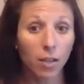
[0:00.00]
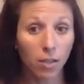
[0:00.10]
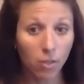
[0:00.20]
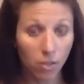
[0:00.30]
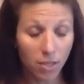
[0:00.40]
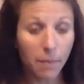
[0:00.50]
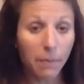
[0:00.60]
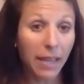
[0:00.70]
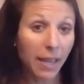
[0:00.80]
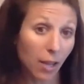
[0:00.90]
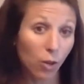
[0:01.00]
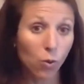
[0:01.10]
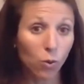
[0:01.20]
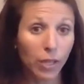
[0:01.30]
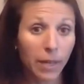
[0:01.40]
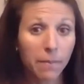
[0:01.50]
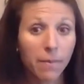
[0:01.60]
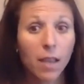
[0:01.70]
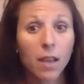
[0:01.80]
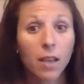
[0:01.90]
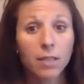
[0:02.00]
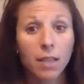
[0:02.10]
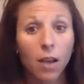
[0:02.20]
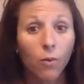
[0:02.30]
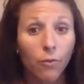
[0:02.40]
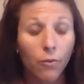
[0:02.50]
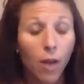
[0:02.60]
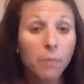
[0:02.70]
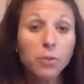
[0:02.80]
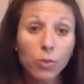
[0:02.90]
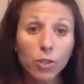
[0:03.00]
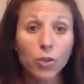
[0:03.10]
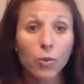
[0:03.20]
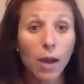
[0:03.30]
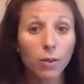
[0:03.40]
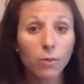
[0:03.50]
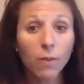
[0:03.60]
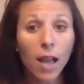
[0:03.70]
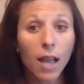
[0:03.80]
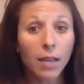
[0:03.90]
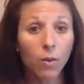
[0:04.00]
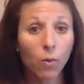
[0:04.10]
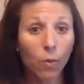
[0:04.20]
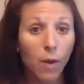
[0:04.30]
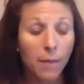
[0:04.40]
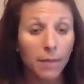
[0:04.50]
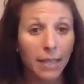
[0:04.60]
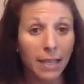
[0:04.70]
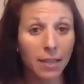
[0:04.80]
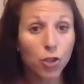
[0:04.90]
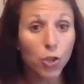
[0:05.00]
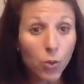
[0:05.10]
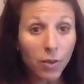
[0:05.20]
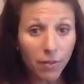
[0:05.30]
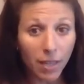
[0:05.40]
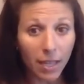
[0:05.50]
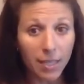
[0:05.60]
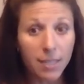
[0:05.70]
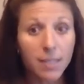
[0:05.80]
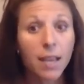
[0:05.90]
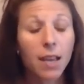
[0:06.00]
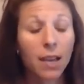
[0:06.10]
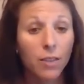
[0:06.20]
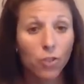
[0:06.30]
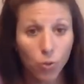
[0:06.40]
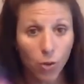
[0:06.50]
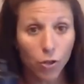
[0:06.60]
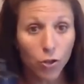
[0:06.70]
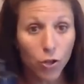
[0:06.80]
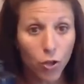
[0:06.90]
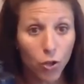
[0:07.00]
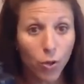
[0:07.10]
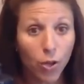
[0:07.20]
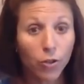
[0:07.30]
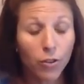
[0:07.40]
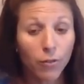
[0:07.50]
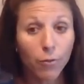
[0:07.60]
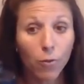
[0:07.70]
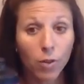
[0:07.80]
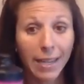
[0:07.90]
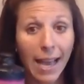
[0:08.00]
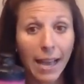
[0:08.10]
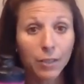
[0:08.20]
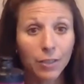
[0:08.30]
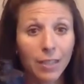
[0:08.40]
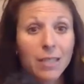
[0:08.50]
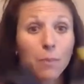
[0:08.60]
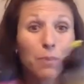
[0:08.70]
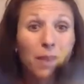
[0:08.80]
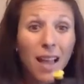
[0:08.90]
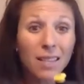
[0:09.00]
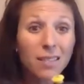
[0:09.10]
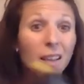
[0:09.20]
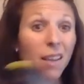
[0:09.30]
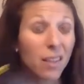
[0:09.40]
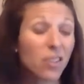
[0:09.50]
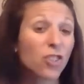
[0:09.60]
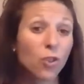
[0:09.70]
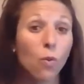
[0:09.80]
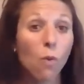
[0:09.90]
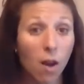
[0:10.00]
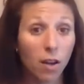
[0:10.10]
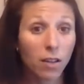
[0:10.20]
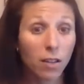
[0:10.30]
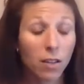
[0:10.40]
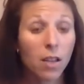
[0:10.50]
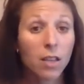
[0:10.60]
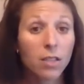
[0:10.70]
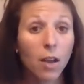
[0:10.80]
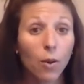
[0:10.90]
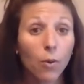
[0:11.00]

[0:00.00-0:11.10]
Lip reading: sipping and cooling. So up to a 2-hour ride, we'll probably need 2 of these, 200 to 240 calories plus an additional water. So